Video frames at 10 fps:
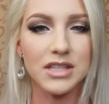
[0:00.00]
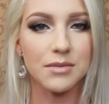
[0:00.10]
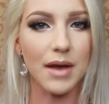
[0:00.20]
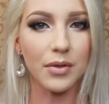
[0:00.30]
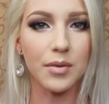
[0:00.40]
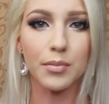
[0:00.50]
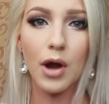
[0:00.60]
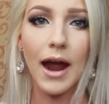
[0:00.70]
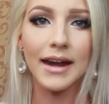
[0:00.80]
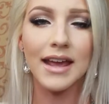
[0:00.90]
It's about the
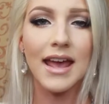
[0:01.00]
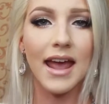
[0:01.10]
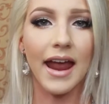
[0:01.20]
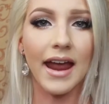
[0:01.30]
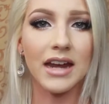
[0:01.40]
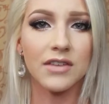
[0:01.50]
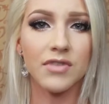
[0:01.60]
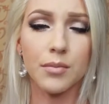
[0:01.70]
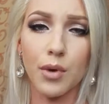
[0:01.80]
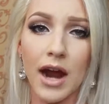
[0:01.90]
bride, and
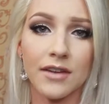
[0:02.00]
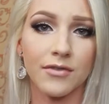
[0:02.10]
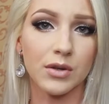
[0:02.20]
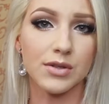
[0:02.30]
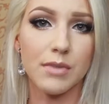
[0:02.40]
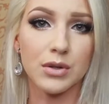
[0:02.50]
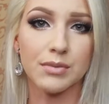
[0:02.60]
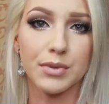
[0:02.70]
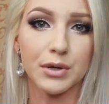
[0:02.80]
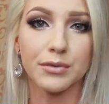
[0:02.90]
if the bride feels
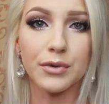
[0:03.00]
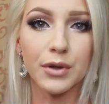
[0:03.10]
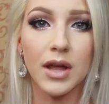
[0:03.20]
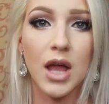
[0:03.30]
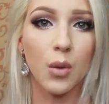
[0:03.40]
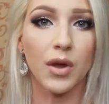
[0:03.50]
most beautiful